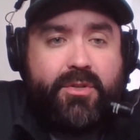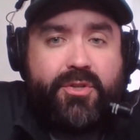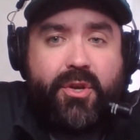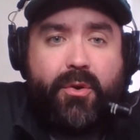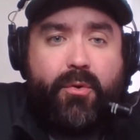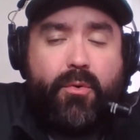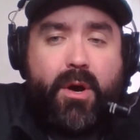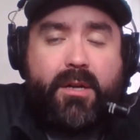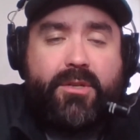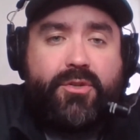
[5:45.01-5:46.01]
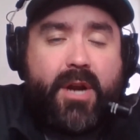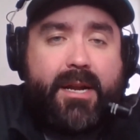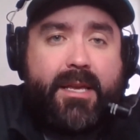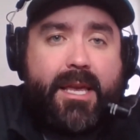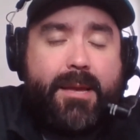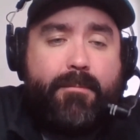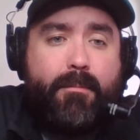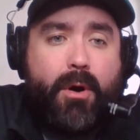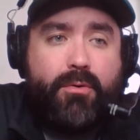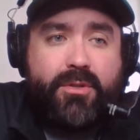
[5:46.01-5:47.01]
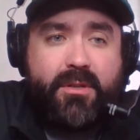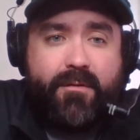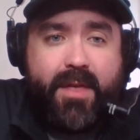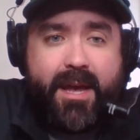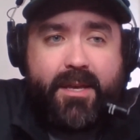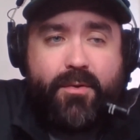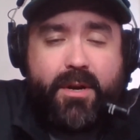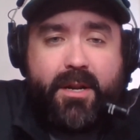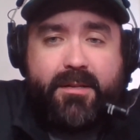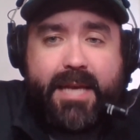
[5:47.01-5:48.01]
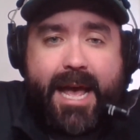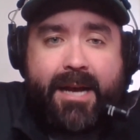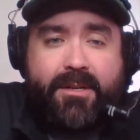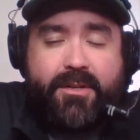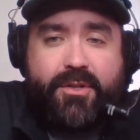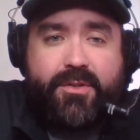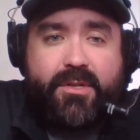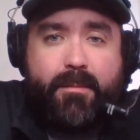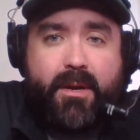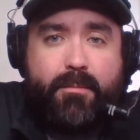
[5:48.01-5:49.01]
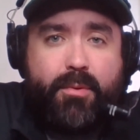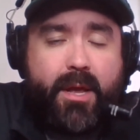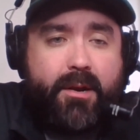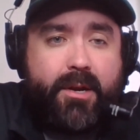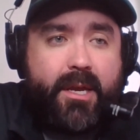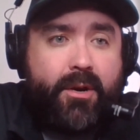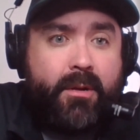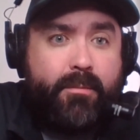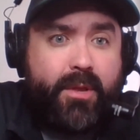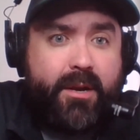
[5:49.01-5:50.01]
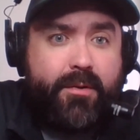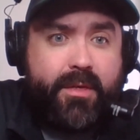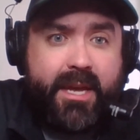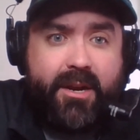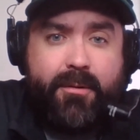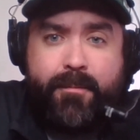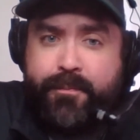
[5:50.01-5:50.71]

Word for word: to uh, to try to keep most of that unit intact and just sub in a player here and a player there?